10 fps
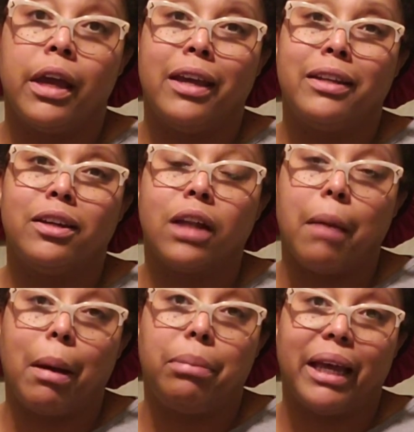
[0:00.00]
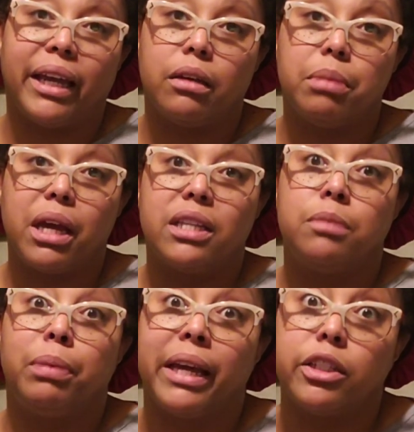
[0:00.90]
and dull out my blade, because
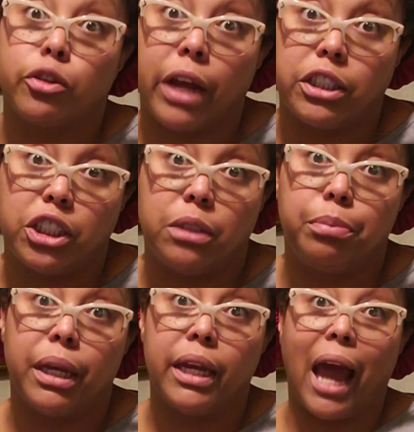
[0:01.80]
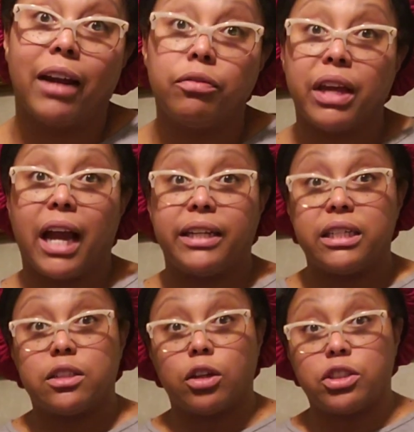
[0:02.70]
blades are not cheap. And I don't think I
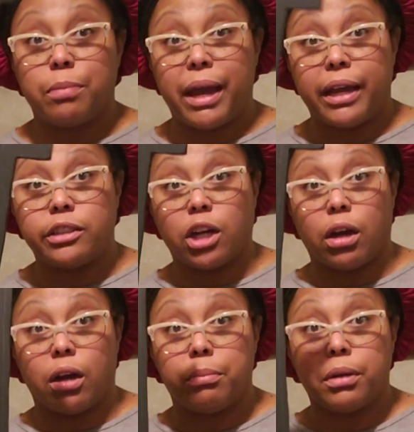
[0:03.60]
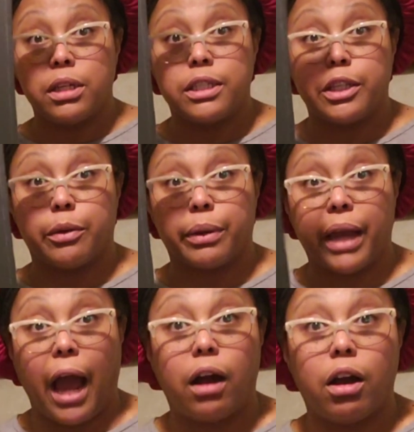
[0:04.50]
did such a bad job considering.
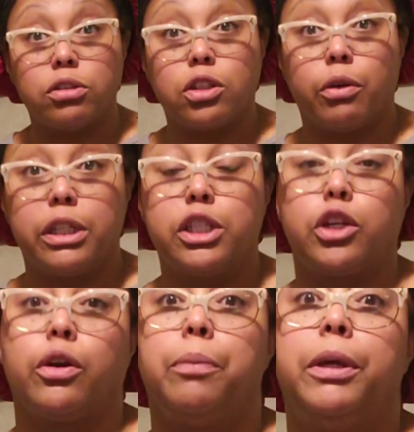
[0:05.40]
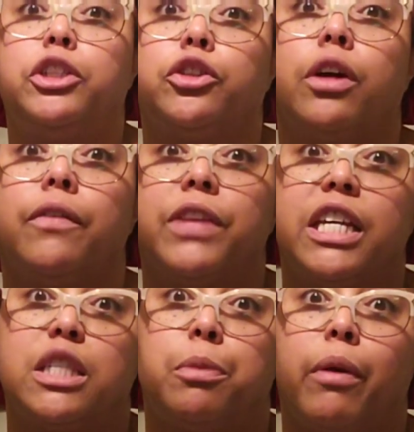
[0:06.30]
I'll also insert a picture of the
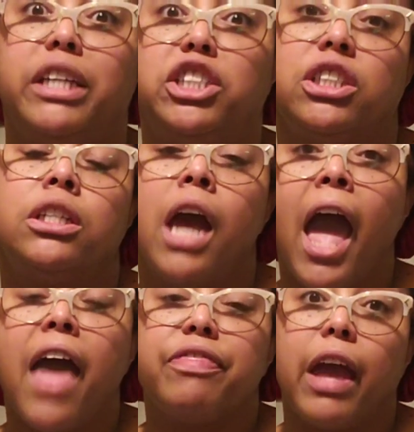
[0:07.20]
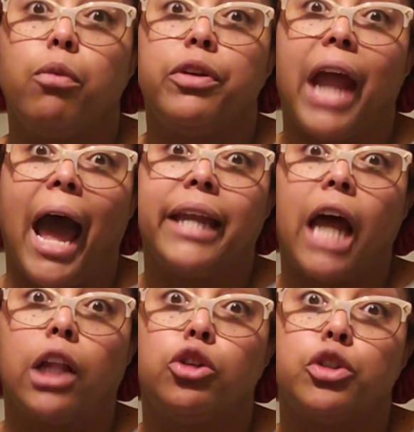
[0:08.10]
inspiration. They were
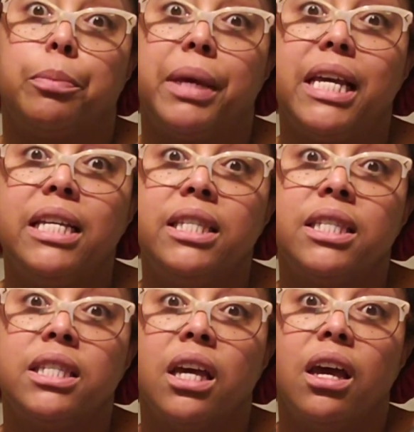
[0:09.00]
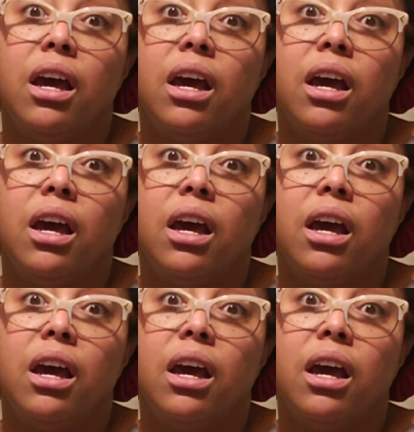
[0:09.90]
$9 a piece